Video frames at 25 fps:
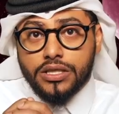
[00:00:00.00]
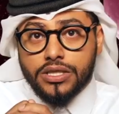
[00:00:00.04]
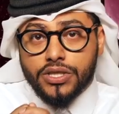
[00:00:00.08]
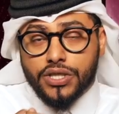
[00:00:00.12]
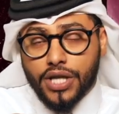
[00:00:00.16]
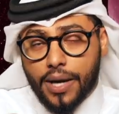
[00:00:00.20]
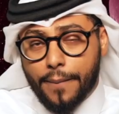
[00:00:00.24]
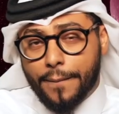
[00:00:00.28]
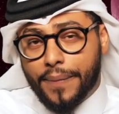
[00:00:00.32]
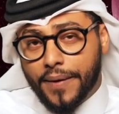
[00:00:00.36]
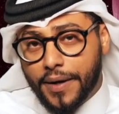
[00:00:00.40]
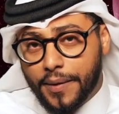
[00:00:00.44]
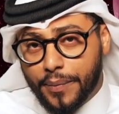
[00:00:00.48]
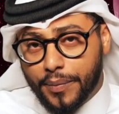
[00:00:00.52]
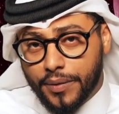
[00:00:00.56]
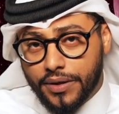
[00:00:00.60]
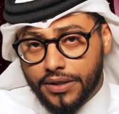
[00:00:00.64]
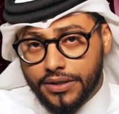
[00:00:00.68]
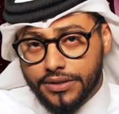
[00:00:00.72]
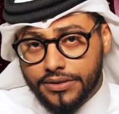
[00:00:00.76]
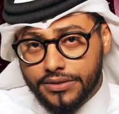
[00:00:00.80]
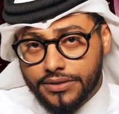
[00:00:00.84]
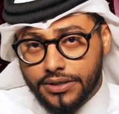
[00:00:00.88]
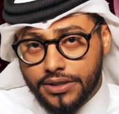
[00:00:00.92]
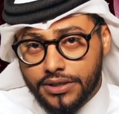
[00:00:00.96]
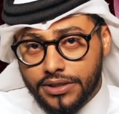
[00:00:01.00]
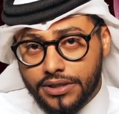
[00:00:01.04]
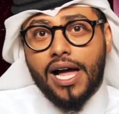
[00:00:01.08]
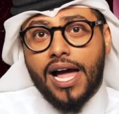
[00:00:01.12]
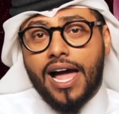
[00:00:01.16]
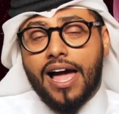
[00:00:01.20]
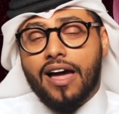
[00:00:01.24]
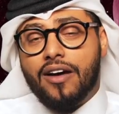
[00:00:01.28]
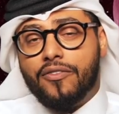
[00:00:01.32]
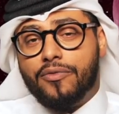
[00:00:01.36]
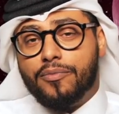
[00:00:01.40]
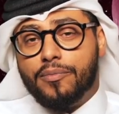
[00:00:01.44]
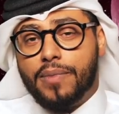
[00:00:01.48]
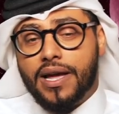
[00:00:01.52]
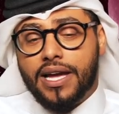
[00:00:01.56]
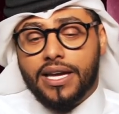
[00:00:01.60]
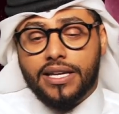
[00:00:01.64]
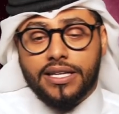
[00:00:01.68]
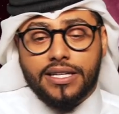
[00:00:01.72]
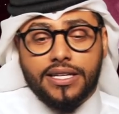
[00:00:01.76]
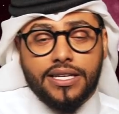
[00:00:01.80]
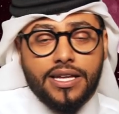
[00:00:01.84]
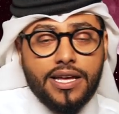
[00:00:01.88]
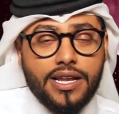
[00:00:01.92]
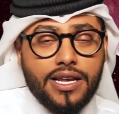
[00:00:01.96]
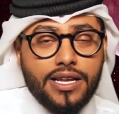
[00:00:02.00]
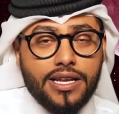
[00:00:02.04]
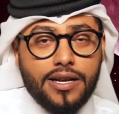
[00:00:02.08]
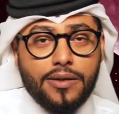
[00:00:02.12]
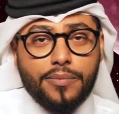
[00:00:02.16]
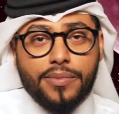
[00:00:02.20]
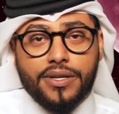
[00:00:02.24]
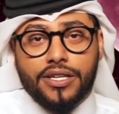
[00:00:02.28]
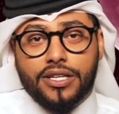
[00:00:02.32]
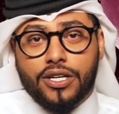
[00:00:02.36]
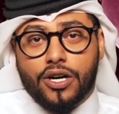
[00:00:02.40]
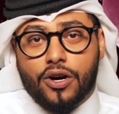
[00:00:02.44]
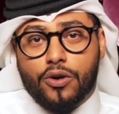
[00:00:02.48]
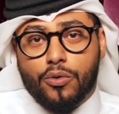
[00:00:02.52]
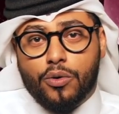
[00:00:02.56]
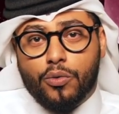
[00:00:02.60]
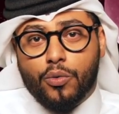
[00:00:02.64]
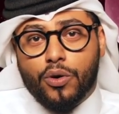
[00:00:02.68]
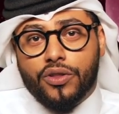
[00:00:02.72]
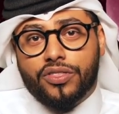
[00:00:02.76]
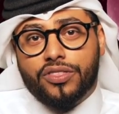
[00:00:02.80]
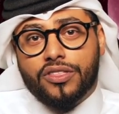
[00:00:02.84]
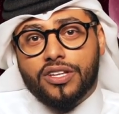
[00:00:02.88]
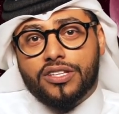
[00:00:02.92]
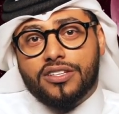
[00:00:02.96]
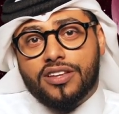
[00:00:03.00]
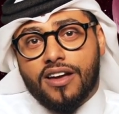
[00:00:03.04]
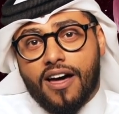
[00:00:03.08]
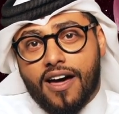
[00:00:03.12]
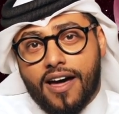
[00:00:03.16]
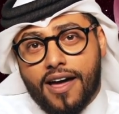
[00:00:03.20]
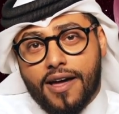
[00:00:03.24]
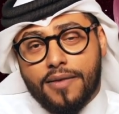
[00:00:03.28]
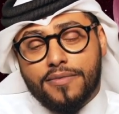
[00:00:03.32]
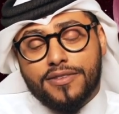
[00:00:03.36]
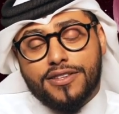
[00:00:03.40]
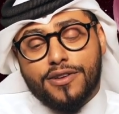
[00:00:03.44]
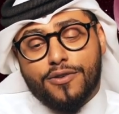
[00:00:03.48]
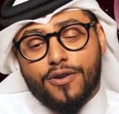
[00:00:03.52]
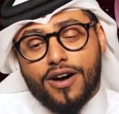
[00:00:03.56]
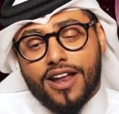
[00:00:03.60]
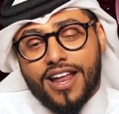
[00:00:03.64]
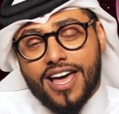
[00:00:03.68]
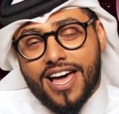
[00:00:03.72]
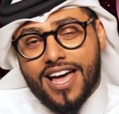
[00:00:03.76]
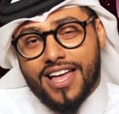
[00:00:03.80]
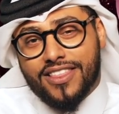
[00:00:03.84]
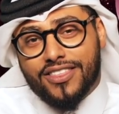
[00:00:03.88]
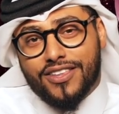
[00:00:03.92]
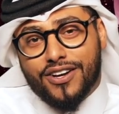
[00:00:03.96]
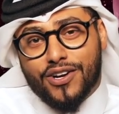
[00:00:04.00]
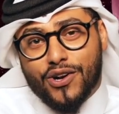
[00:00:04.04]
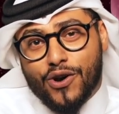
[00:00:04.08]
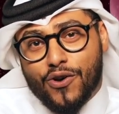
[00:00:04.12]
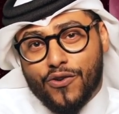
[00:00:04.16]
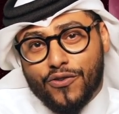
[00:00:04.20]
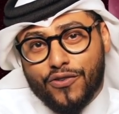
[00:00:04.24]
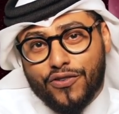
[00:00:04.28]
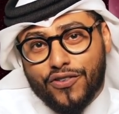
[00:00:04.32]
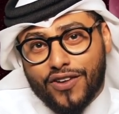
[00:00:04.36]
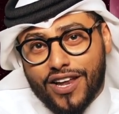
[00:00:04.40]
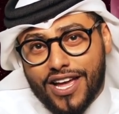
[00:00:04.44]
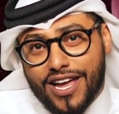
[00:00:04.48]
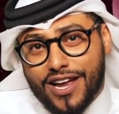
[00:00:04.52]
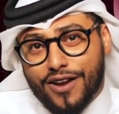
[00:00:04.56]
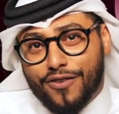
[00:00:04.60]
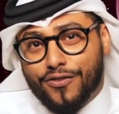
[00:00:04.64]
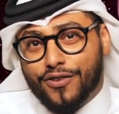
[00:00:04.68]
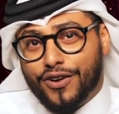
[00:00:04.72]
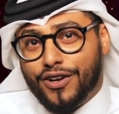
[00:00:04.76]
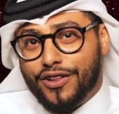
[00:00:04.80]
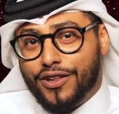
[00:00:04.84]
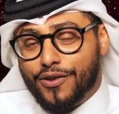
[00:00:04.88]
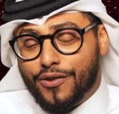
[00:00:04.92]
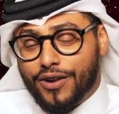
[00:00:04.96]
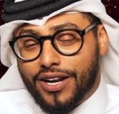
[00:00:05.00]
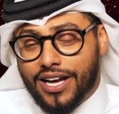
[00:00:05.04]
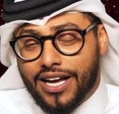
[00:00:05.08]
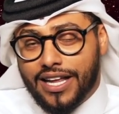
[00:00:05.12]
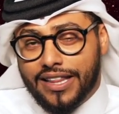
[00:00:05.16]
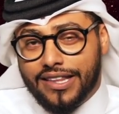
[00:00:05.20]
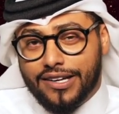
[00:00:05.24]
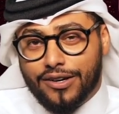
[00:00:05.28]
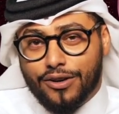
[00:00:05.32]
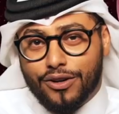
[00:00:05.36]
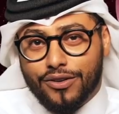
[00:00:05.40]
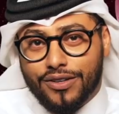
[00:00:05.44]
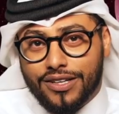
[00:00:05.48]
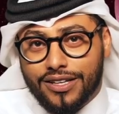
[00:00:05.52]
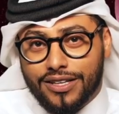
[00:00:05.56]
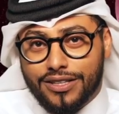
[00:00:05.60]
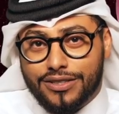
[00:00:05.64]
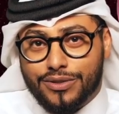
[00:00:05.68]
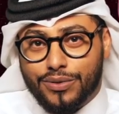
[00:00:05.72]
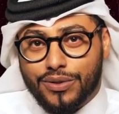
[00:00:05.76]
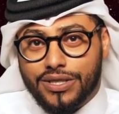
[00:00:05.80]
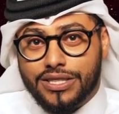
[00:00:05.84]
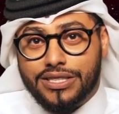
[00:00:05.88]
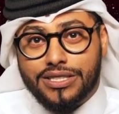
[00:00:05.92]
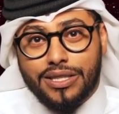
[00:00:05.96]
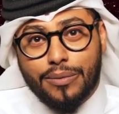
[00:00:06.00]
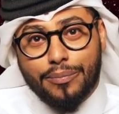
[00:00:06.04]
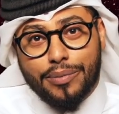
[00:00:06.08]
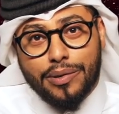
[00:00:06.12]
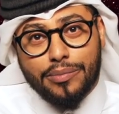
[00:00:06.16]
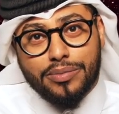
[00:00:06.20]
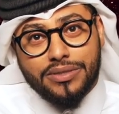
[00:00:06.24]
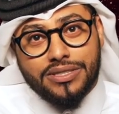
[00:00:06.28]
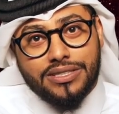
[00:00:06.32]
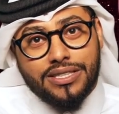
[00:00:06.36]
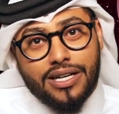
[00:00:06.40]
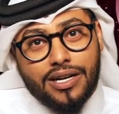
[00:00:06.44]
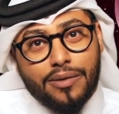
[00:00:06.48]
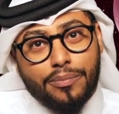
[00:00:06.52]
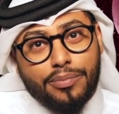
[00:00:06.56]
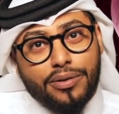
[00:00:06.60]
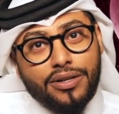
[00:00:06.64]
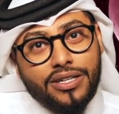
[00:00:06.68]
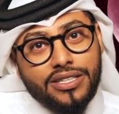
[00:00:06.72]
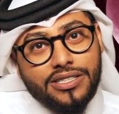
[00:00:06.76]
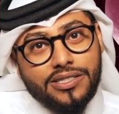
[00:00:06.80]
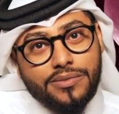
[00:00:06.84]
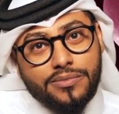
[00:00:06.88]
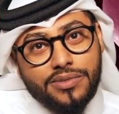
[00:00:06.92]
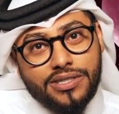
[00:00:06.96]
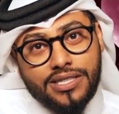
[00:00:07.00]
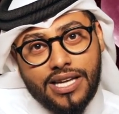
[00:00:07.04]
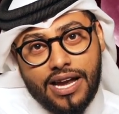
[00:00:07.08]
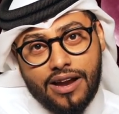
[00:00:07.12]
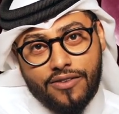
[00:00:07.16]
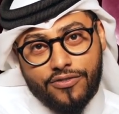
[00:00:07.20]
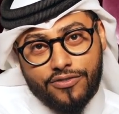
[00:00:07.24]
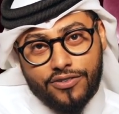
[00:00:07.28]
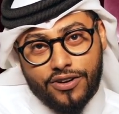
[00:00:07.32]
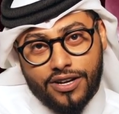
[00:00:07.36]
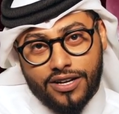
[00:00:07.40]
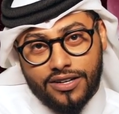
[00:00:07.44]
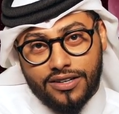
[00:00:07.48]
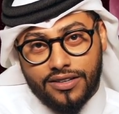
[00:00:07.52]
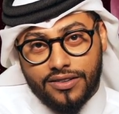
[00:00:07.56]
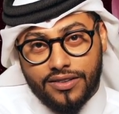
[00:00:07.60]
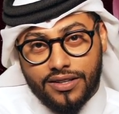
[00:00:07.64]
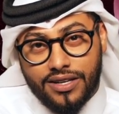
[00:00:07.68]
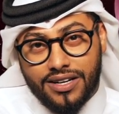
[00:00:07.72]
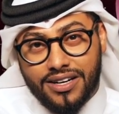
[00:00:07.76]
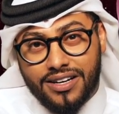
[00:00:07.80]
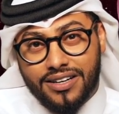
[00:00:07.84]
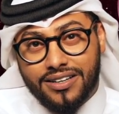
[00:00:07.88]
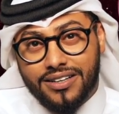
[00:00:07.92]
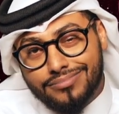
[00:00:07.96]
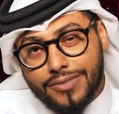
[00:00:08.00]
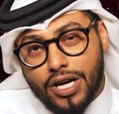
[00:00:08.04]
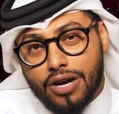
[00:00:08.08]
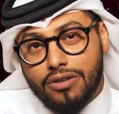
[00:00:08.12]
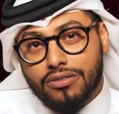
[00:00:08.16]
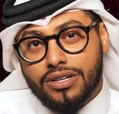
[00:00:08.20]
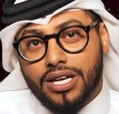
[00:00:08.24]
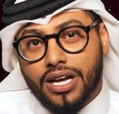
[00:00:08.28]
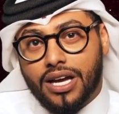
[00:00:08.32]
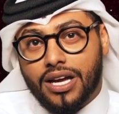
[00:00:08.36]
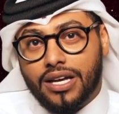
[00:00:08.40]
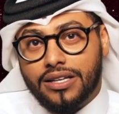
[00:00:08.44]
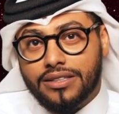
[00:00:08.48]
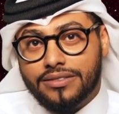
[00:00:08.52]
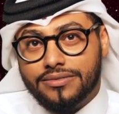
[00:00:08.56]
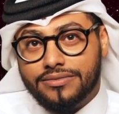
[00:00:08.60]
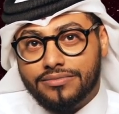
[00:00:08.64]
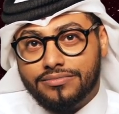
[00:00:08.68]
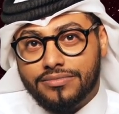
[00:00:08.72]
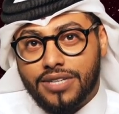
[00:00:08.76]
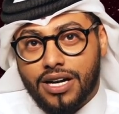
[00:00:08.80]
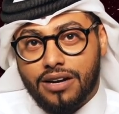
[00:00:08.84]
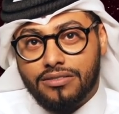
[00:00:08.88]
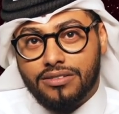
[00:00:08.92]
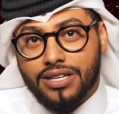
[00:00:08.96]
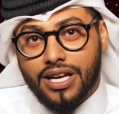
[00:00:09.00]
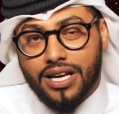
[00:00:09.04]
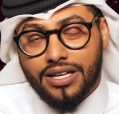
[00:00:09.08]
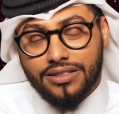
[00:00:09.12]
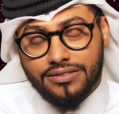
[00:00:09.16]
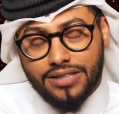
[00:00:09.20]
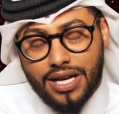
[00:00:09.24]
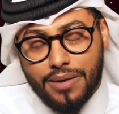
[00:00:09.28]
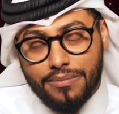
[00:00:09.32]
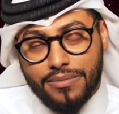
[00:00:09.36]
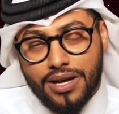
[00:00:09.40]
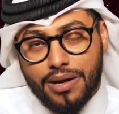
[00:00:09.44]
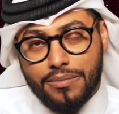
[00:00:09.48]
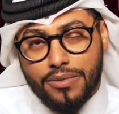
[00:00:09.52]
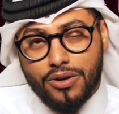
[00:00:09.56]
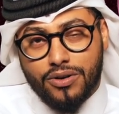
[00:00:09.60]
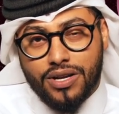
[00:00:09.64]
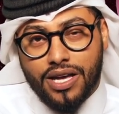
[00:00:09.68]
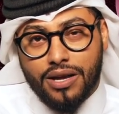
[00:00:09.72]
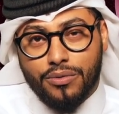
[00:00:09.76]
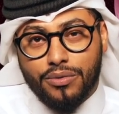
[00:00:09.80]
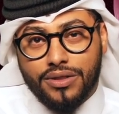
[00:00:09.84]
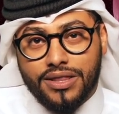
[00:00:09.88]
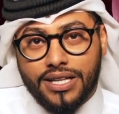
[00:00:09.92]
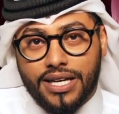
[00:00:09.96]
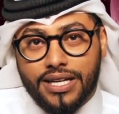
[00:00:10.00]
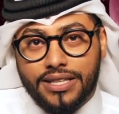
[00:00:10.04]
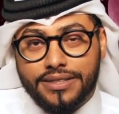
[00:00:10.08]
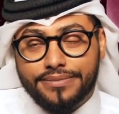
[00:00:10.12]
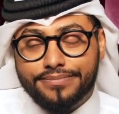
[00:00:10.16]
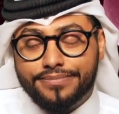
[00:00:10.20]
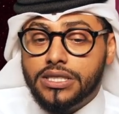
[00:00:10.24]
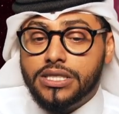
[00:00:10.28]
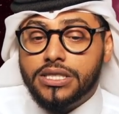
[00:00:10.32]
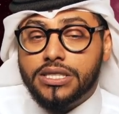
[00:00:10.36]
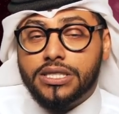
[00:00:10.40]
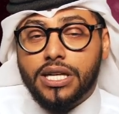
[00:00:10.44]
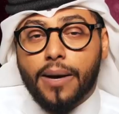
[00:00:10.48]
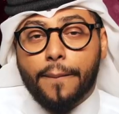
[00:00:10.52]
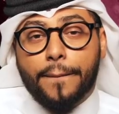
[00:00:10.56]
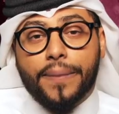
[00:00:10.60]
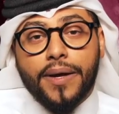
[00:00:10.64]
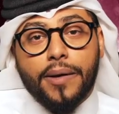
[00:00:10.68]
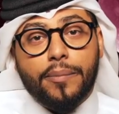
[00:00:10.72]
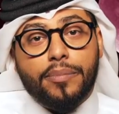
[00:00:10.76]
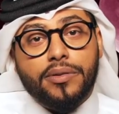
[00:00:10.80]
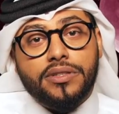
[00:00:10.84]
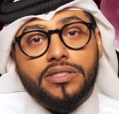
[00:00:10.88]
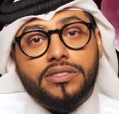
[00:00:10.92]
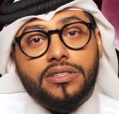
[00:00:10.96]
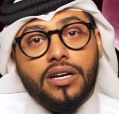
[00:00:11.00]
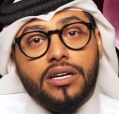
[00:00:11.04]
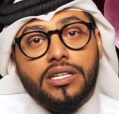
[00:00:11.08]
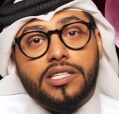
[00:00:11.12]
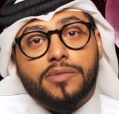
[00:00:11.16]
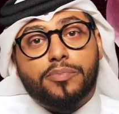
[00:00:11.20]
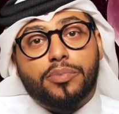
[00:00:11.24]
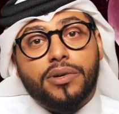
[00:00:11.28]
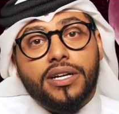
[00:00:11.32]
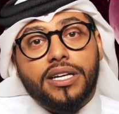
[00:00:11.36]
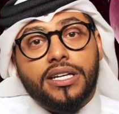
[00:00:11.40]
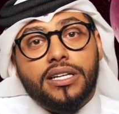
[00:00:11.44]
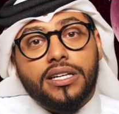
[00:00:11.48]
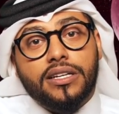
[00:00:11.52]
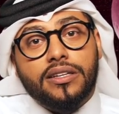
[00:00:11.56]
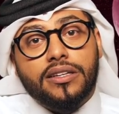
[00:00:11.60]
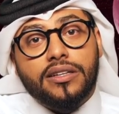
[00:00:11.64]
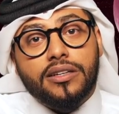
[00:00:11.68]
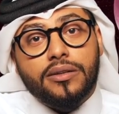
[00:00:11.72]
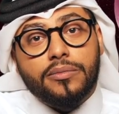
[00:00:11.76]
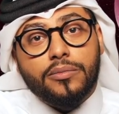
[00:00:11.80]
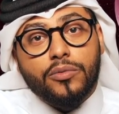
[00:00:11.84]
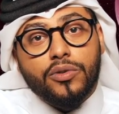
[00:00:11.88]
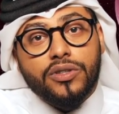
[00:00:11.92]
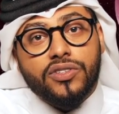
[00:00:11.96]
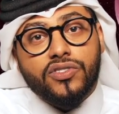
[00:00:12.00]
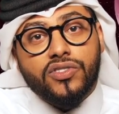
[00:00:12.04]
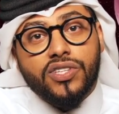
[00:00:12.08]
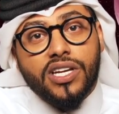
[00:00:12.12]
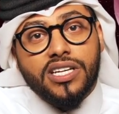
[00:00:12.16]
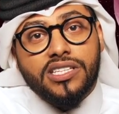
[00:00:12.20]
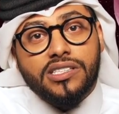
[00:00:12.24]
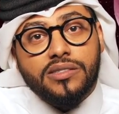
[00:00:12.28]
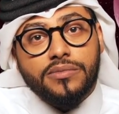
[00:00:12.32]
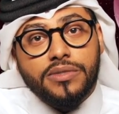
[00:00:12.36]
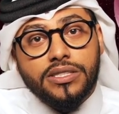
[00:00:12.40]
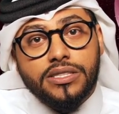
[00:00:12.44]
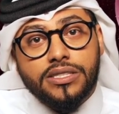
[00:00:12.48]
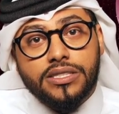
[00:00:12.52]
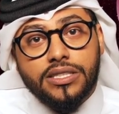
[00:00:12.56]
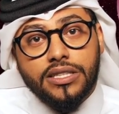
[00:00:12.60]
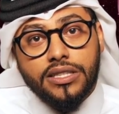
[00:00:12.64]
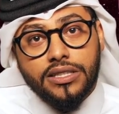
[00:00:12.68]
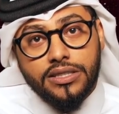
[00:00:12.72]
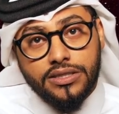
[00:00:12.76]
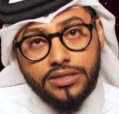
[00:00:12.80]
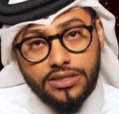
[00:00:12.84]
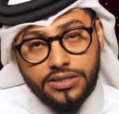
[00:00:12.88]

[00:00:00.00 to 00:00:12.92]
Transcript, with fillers: Some people have made it a little bit, you know, with the times. They want to add their own flavor. They want to add their own little twist. Some people started putting some saffron in there. Okay, okay, I'm, I'm okay with that. Some people start sprinkling them with sesame seeds.